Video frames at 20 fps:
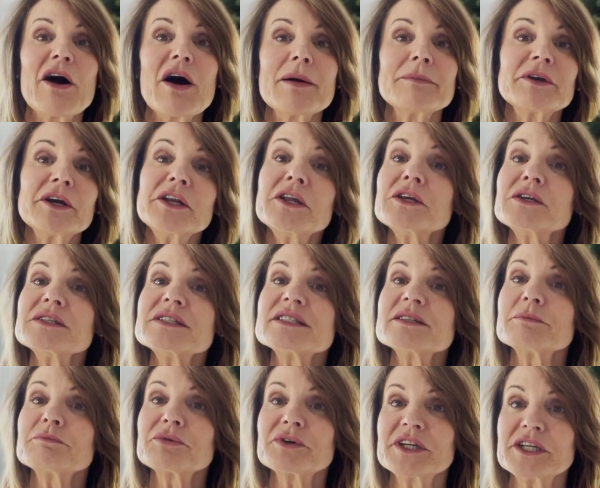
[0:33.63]
I'm going to use
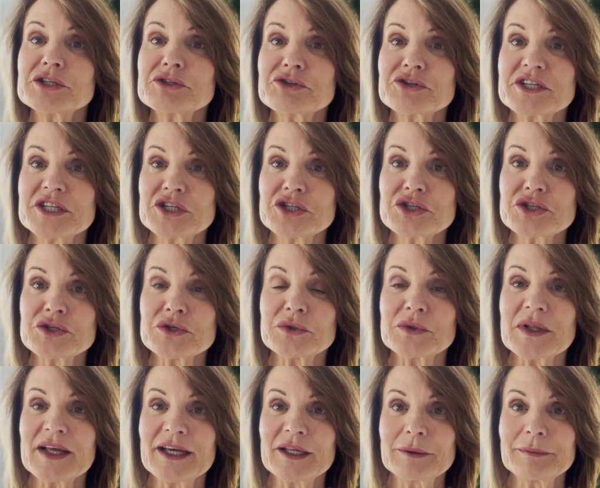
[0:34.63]
some pretty
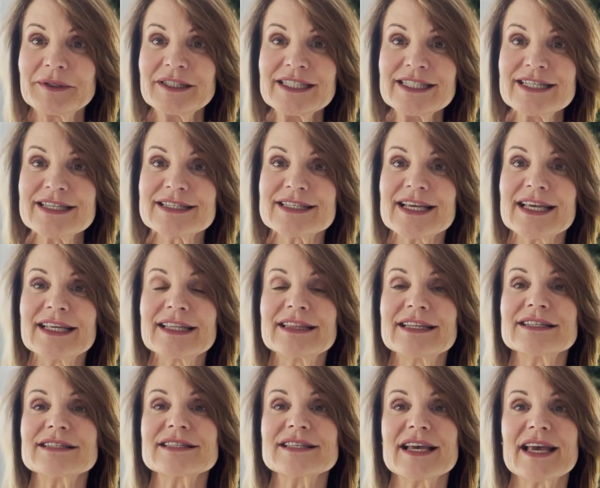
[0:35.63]
traditional elements in
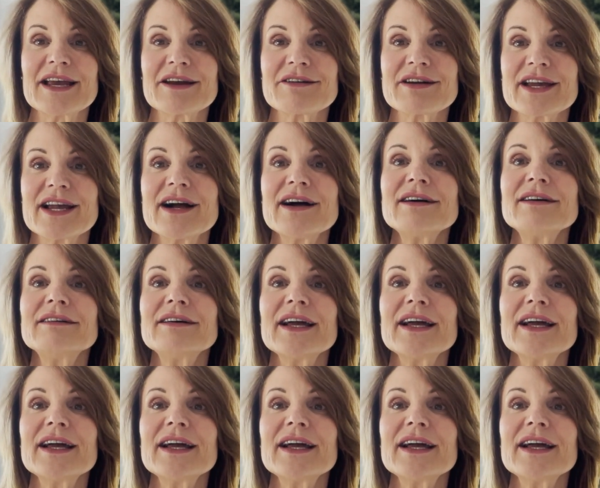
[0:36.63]
this area,